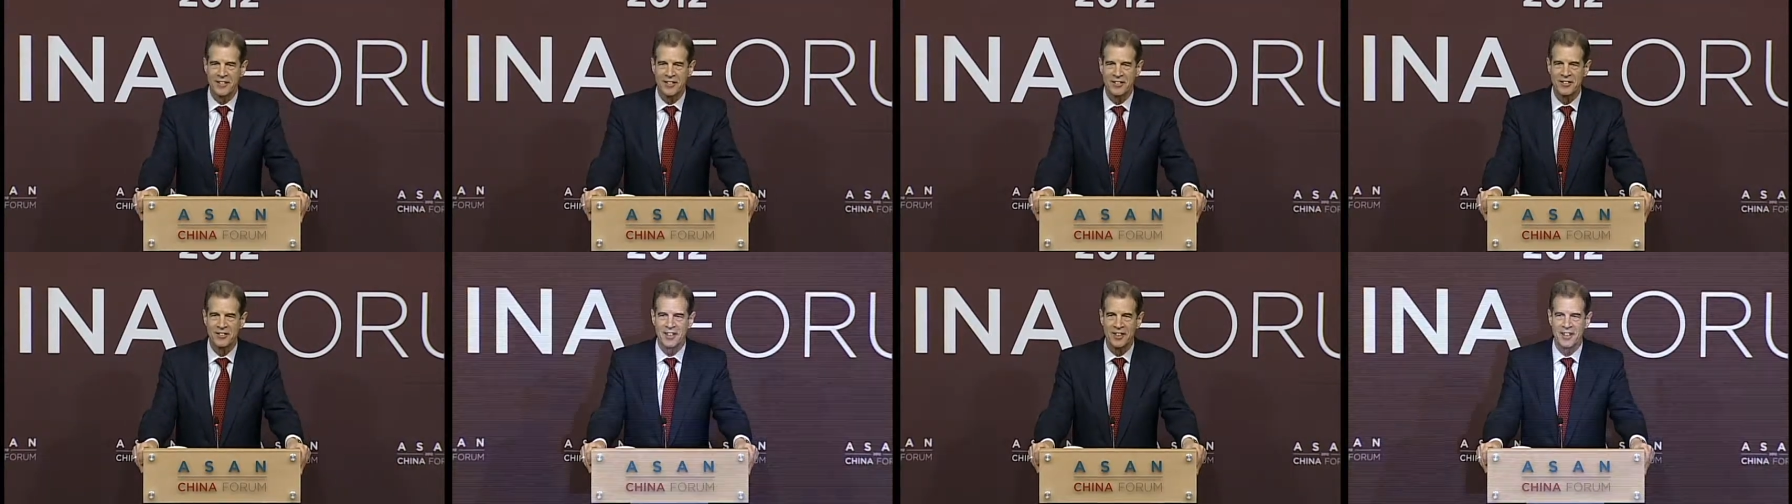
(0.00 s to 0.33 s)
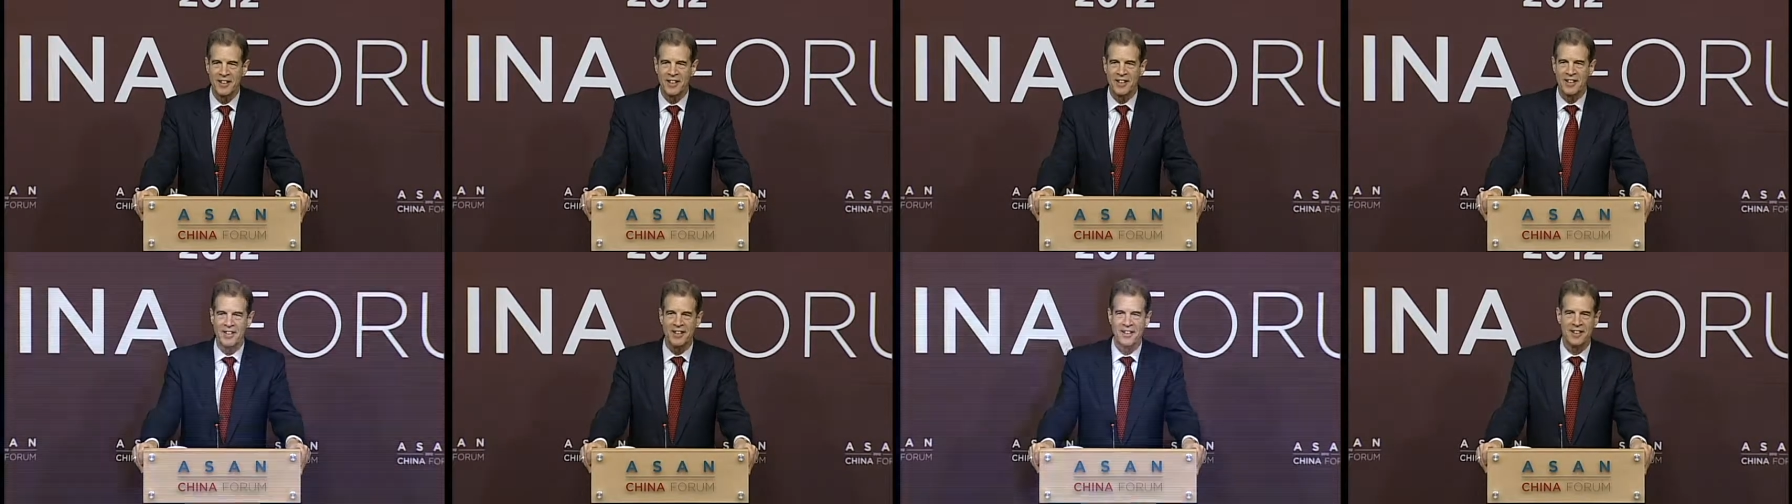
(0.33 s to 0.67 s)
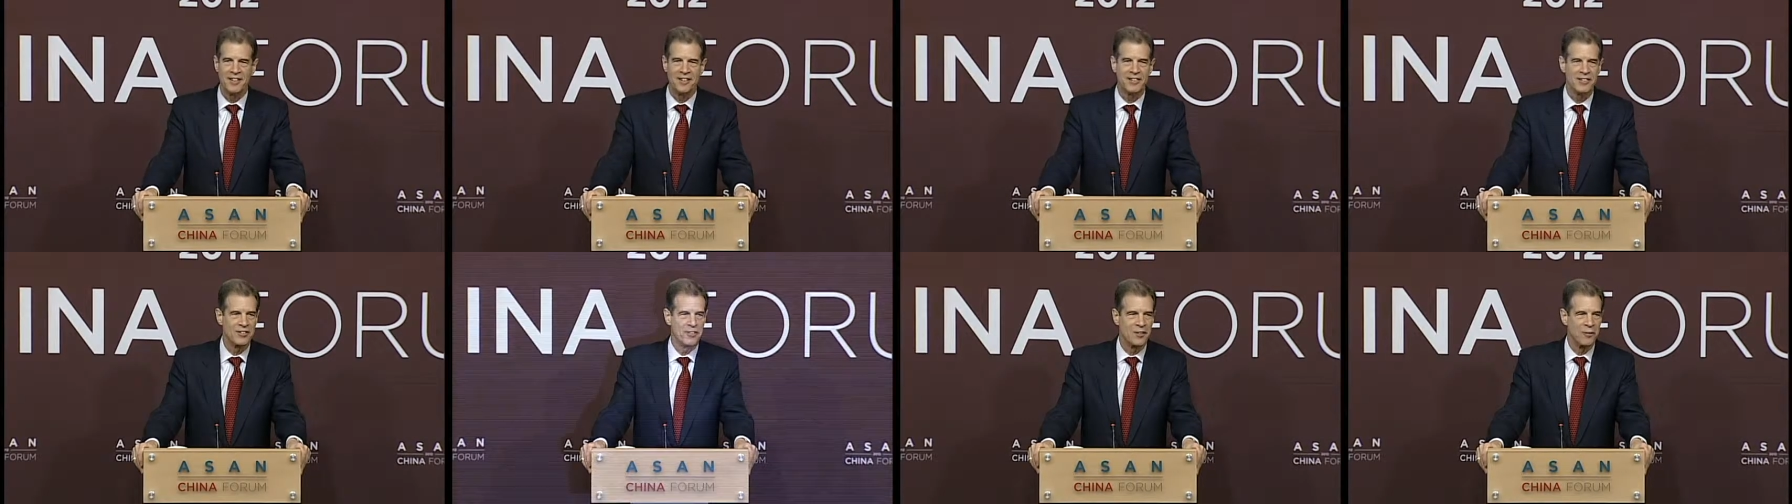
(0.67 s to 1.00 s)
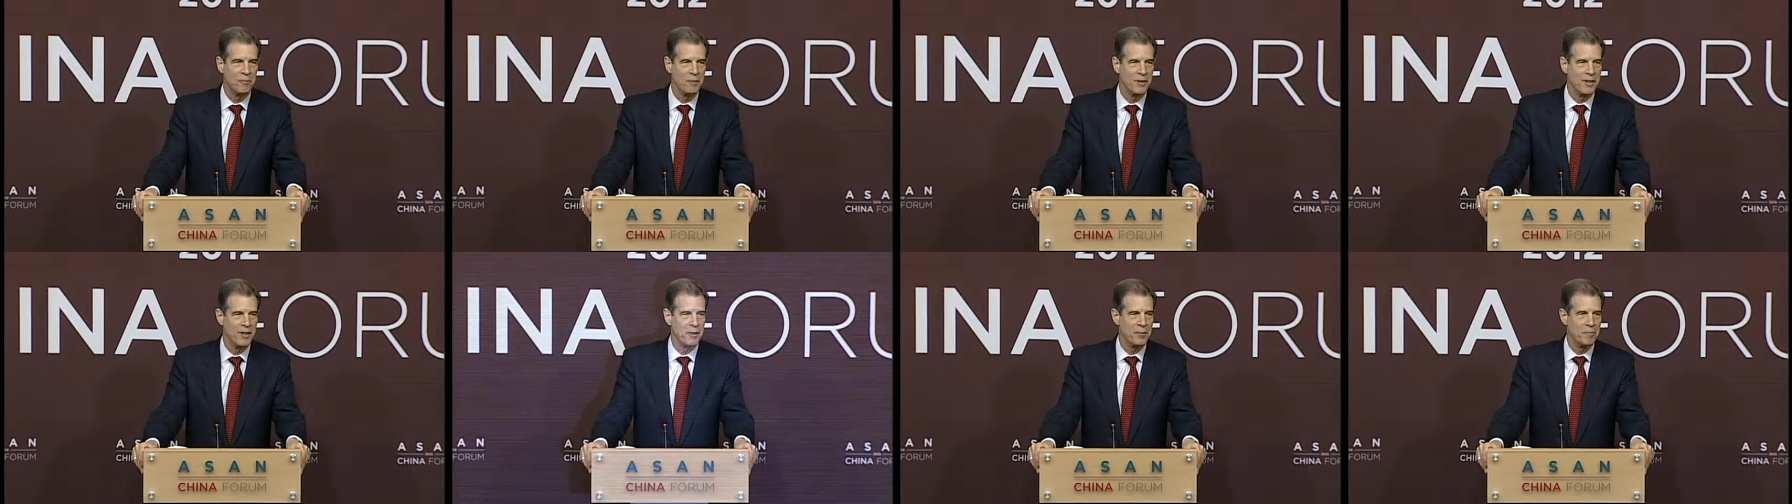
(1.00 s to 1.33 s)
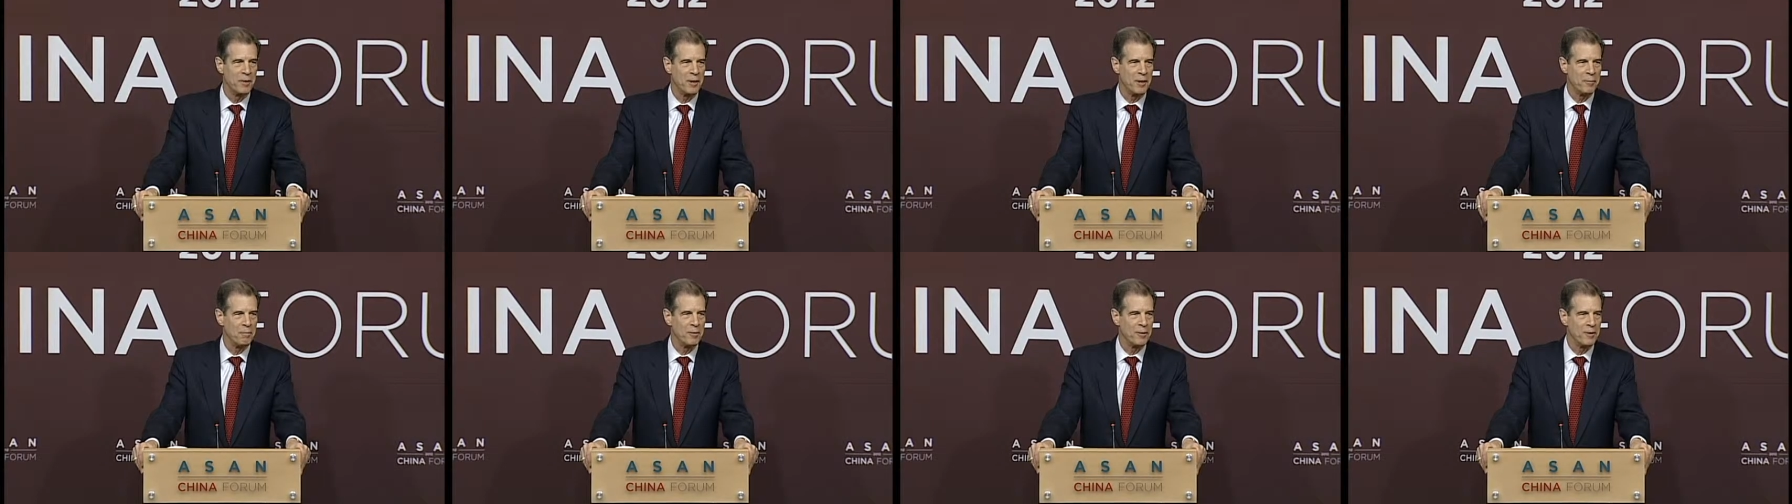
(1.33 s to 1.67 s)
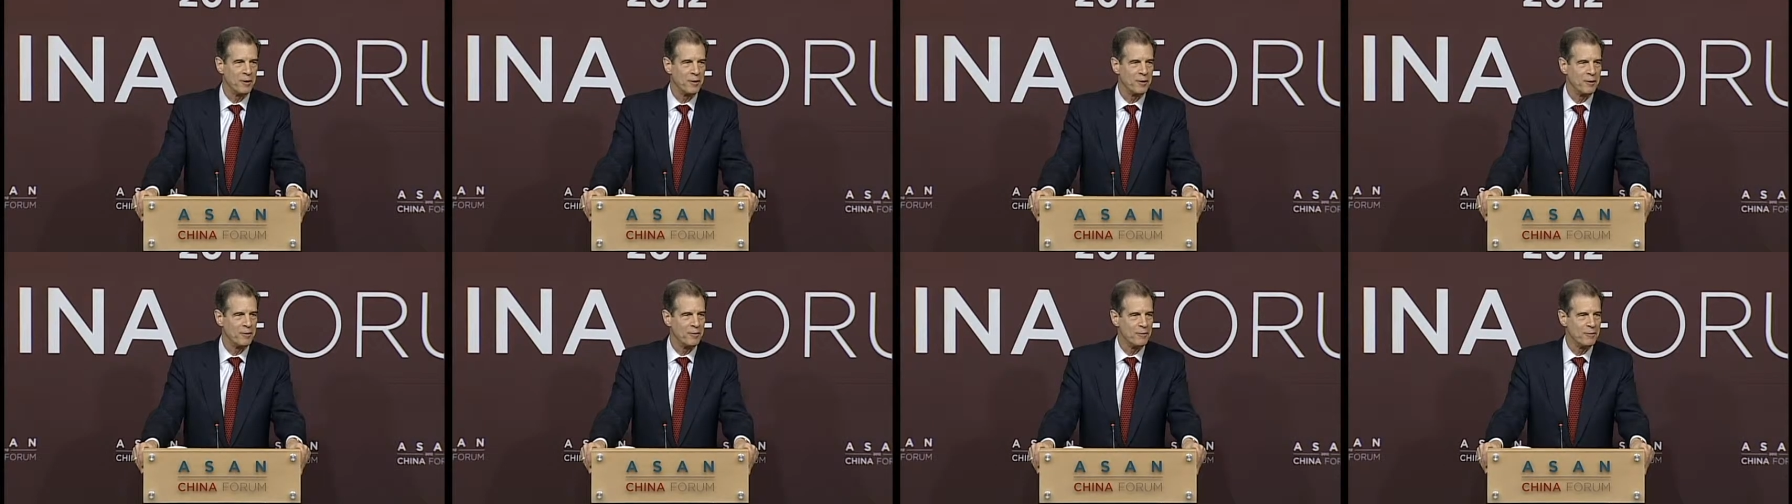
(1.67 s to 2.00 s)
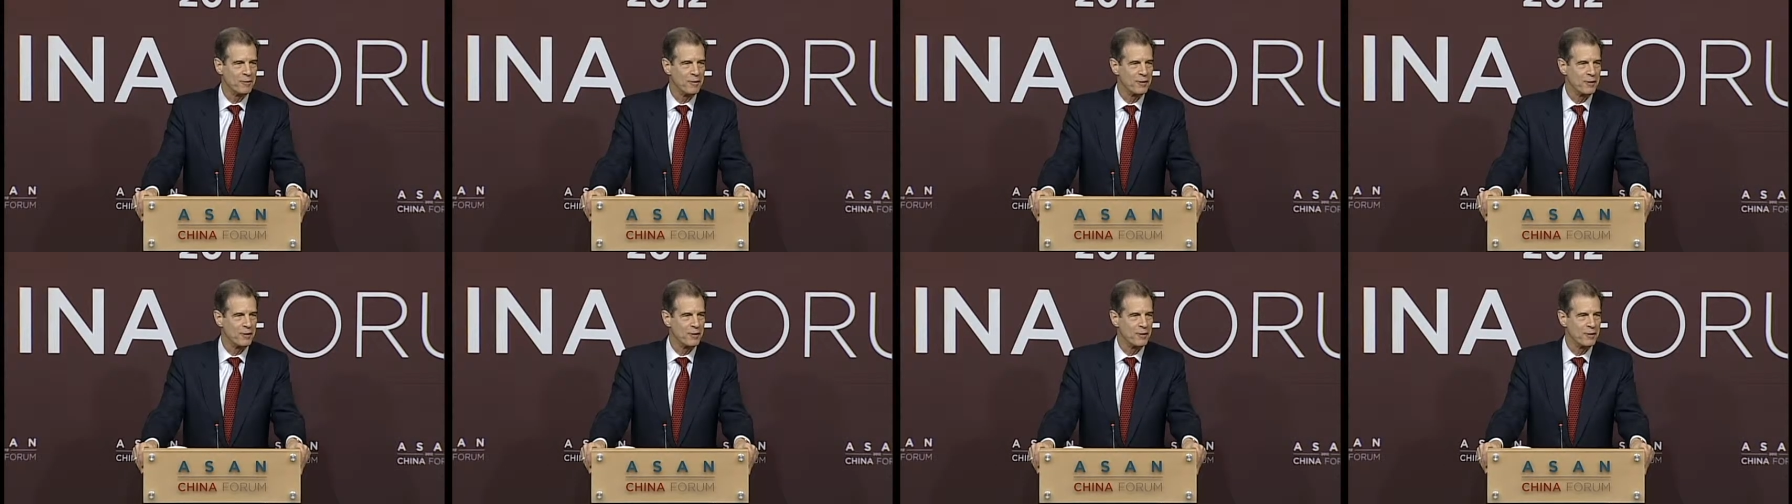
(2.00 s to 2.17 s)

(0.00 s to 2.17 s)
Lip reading: see so many people who've